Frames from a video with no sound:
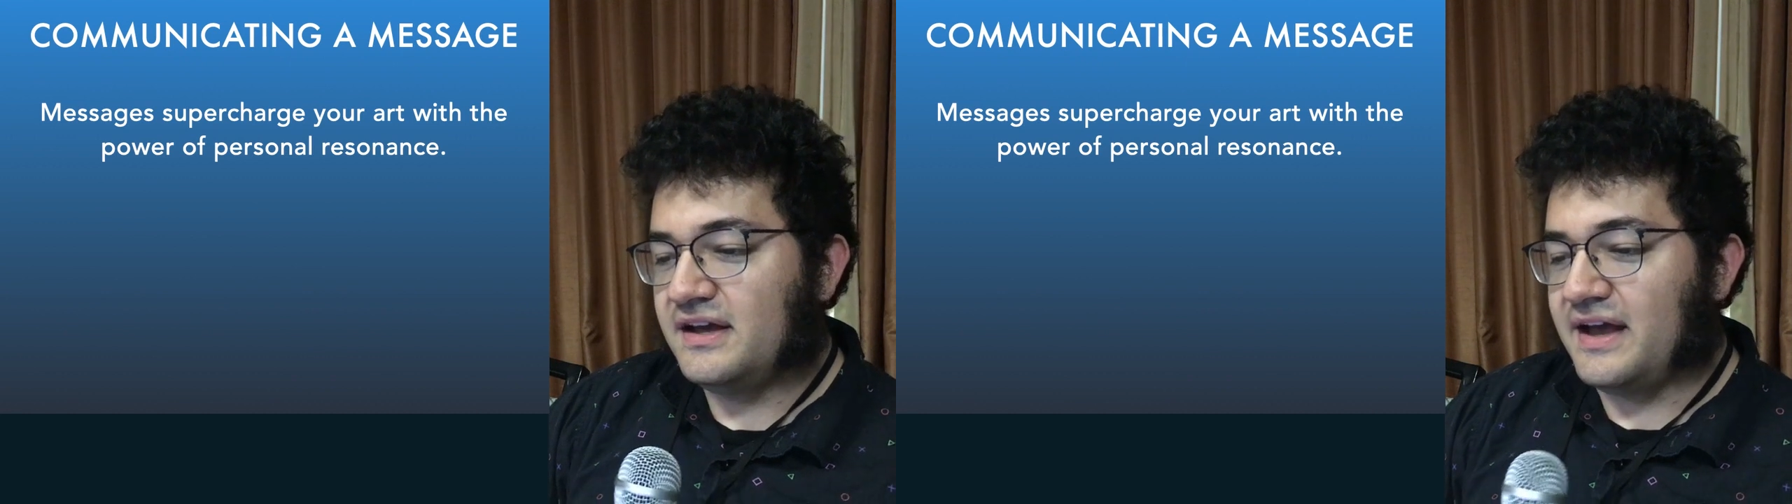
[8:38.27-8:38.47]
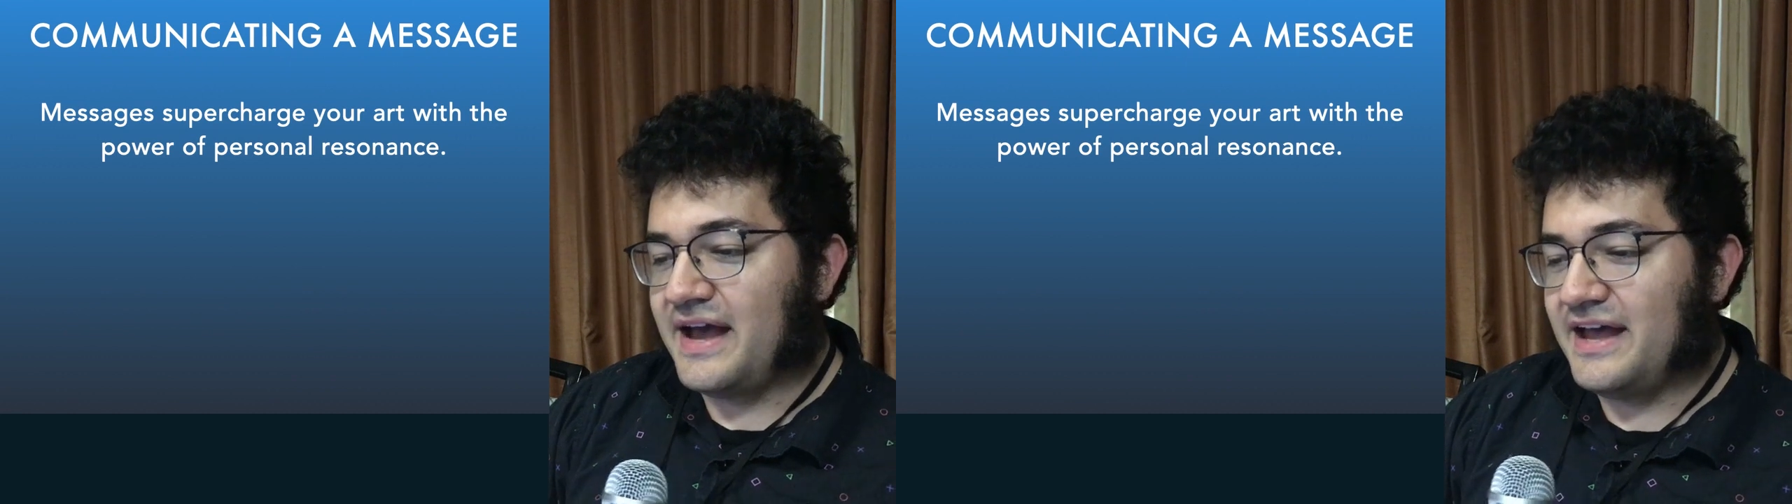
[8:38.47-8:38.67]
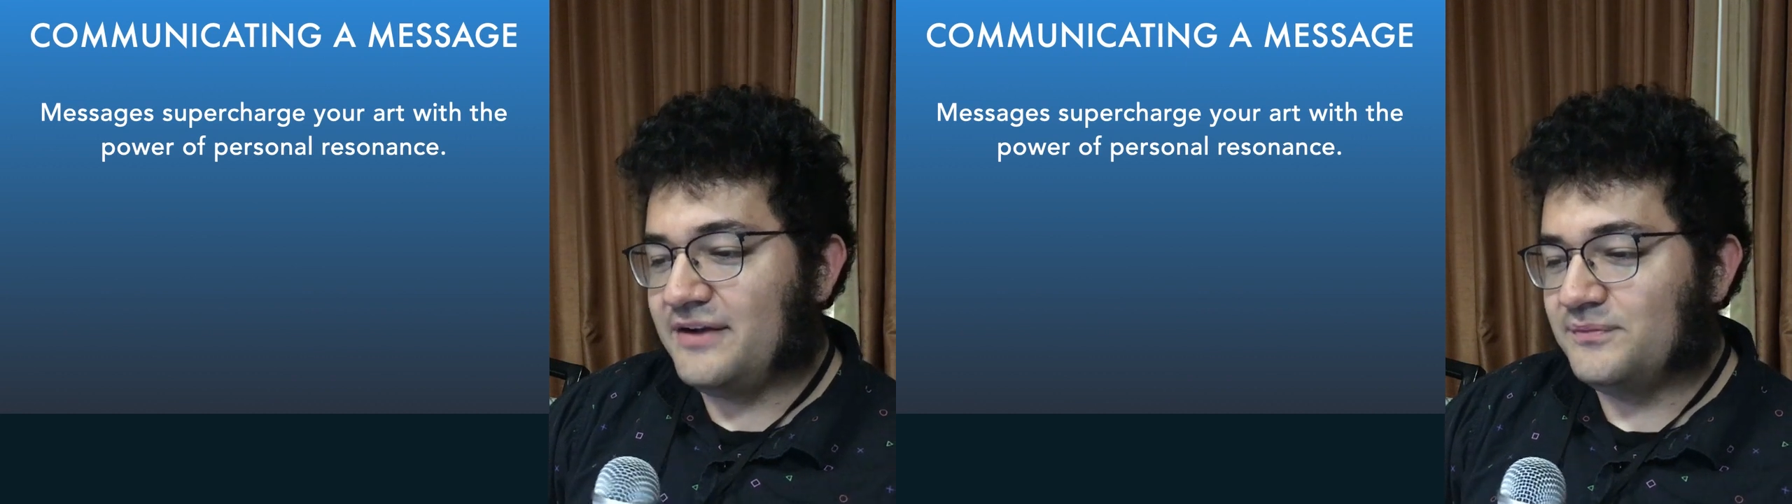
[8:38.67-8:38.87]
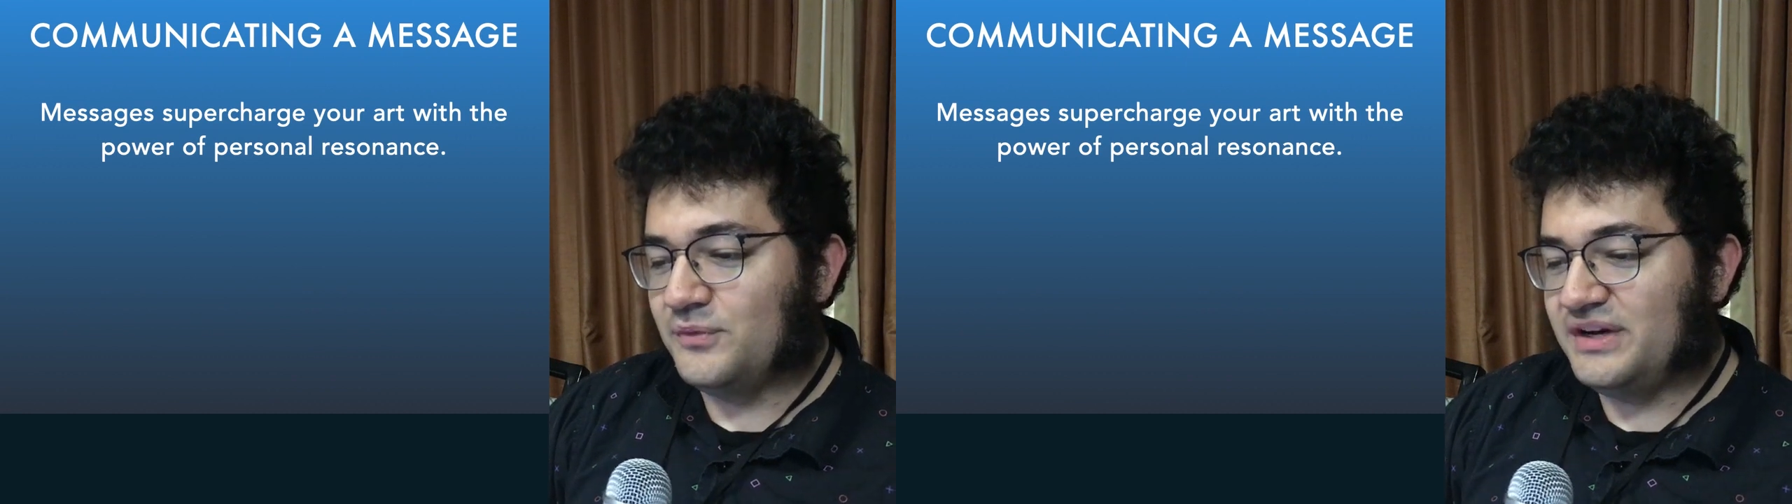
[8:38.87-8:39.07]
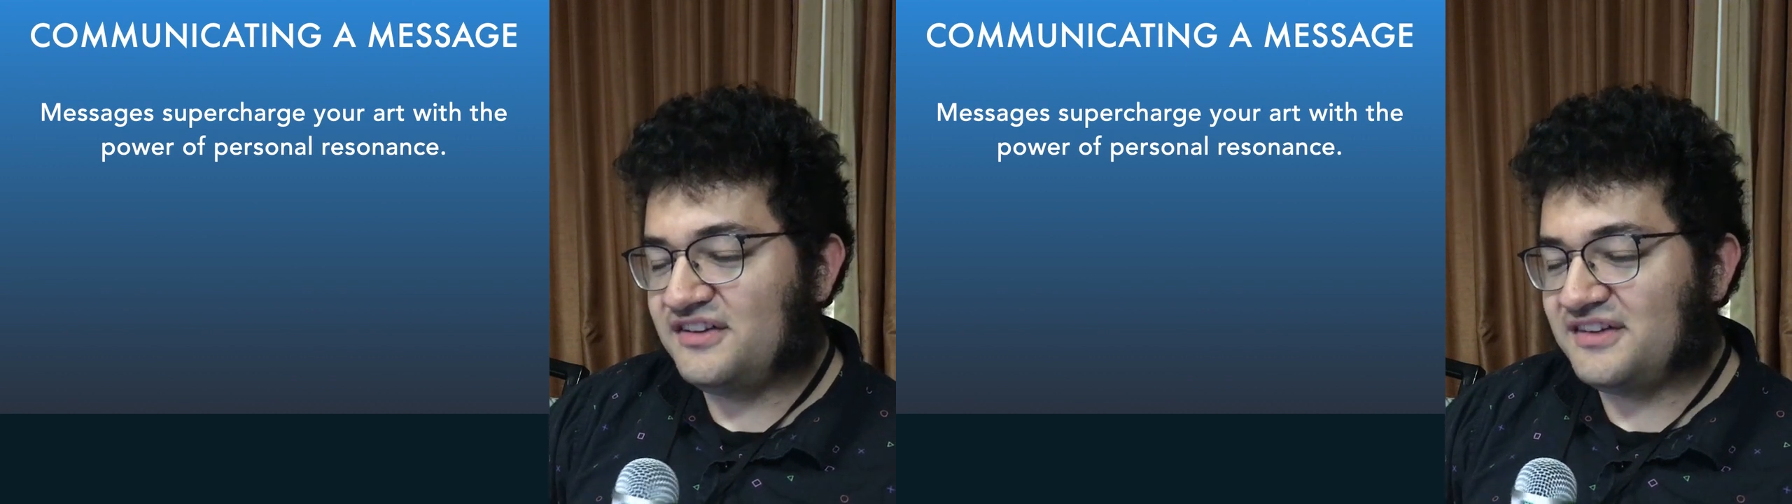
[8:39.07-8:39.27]
And
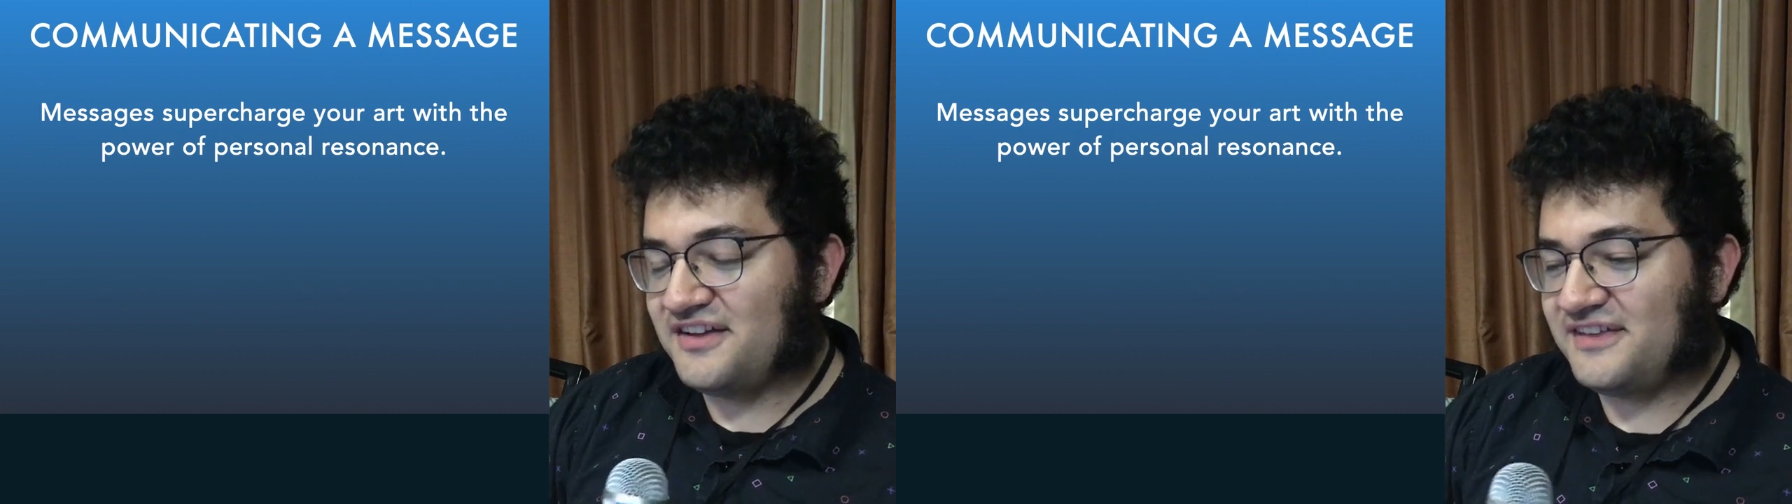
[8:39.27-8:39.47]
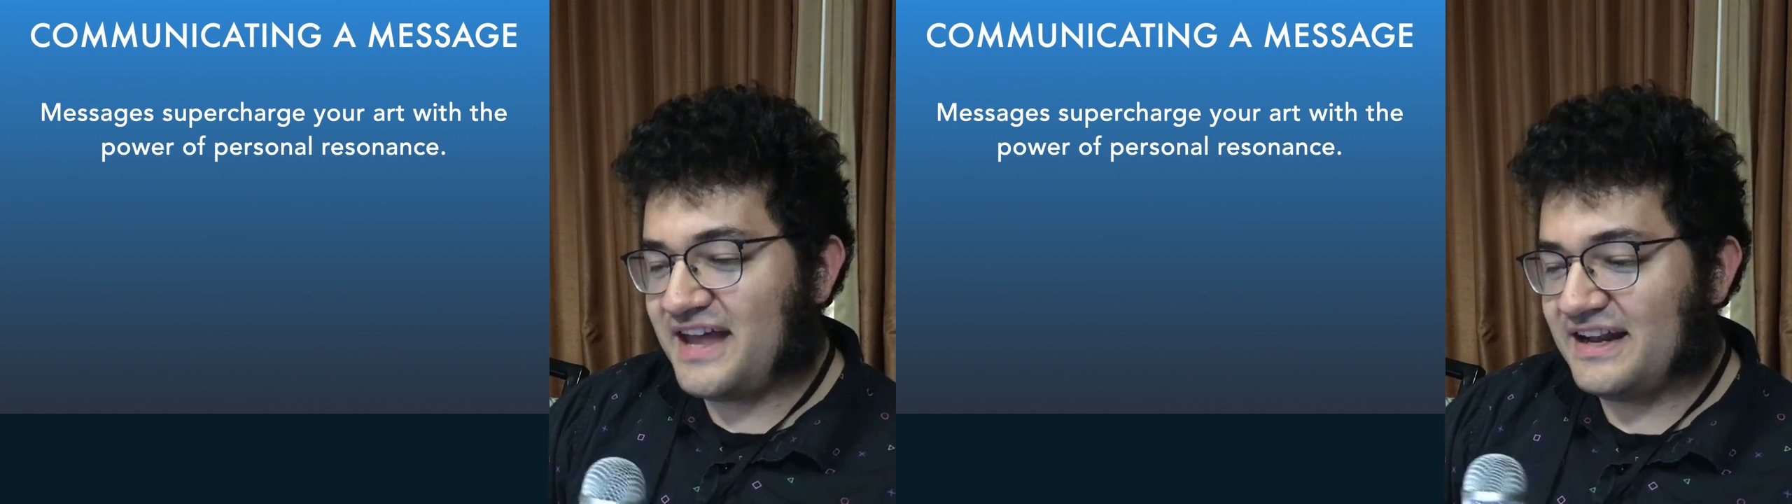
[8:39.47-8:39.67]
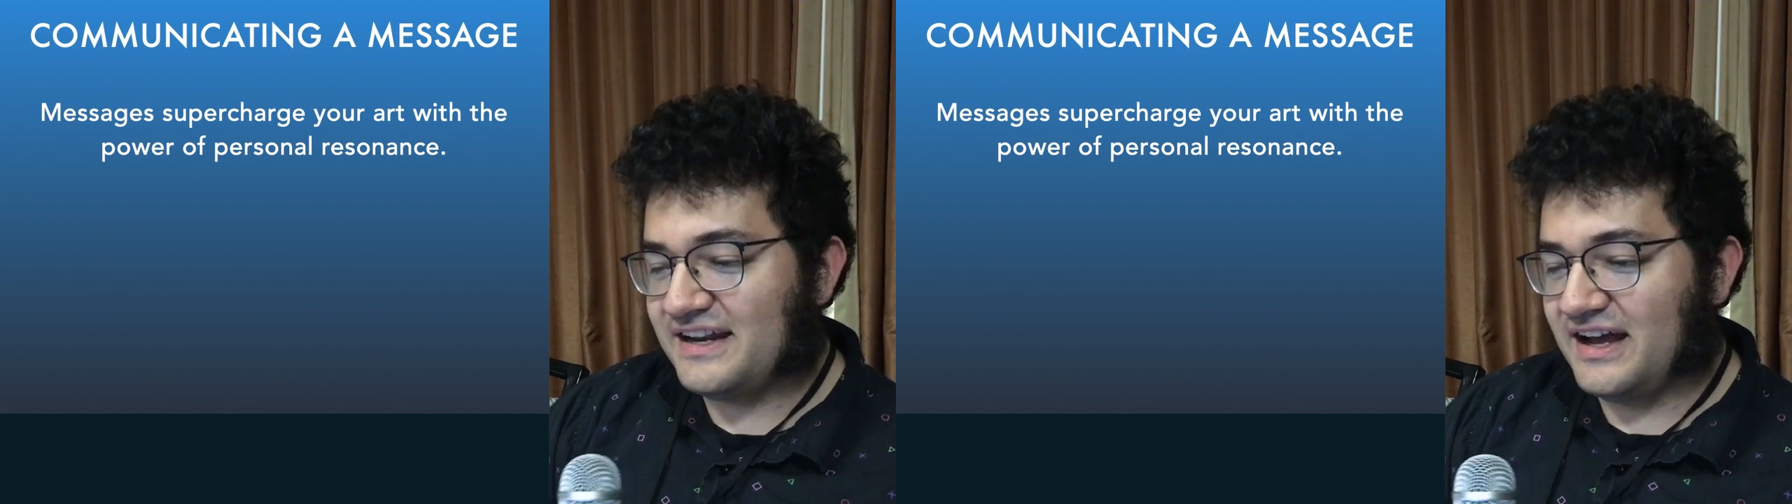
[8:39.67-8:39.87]
we discussed that